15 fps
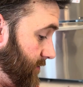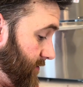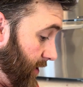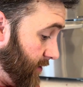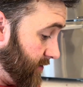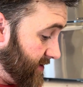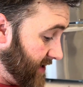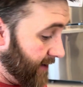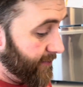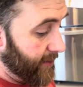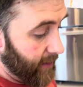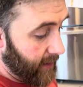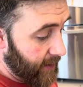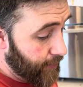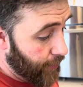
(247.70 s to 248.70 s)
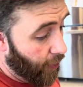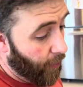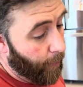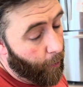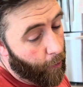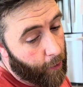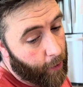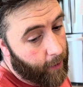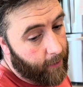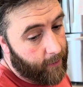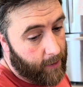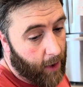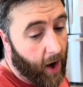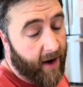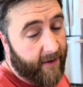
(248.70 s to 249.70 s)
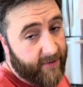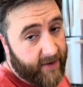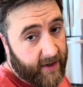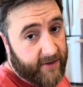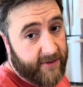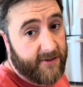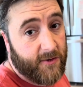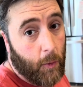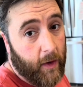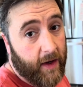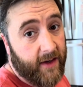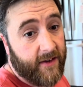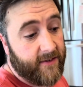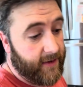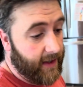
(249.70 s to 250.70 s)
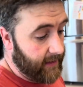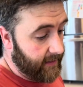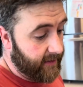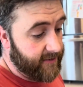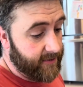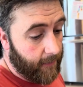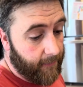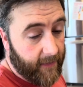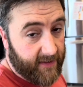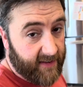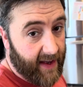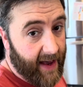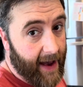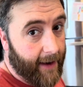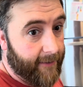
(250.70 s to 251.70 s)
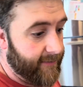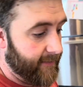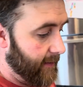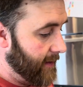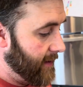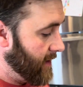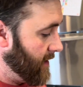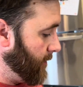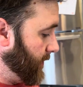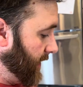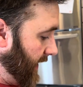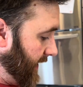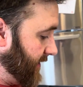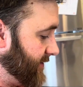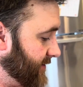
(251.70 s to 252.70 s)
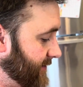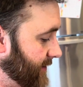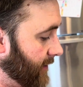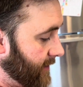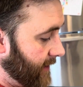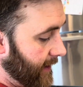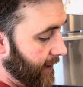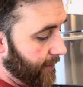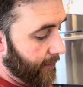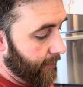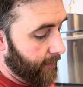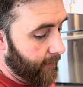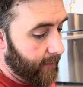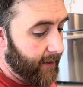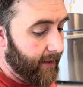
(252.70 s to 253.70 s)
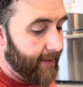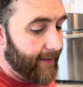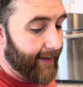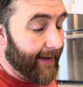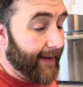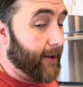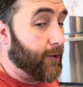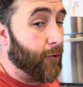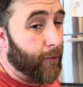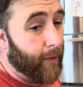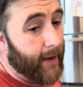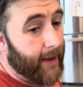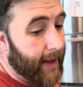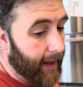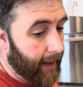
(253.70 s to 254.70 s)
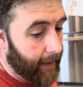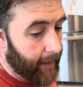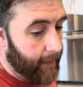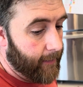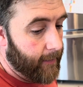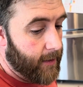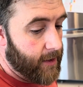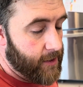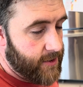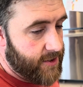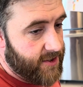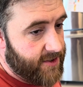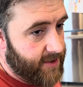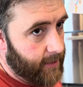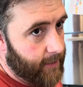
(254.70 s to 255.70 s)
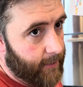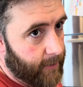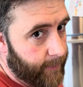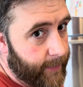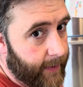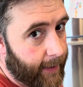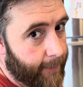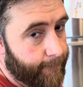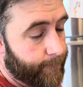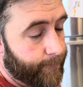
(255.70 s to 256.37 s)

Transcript: are definitely no more obvious squeaks, at least on this half, but I can still hear it creaking just a little bit.